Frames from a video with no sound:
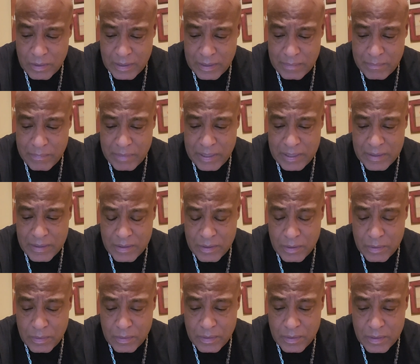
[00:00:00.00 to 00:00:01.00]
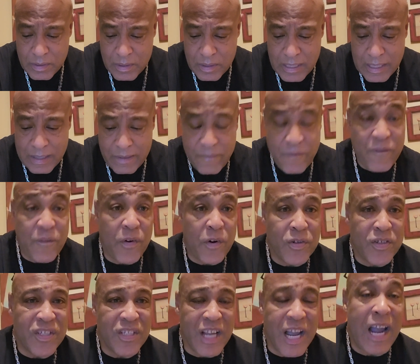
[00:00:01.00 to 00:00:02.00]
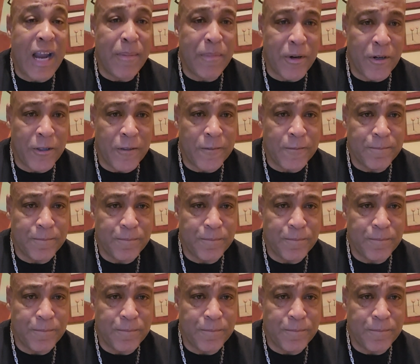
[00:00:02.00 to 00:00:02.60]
the inmates, dude, is like a first timer,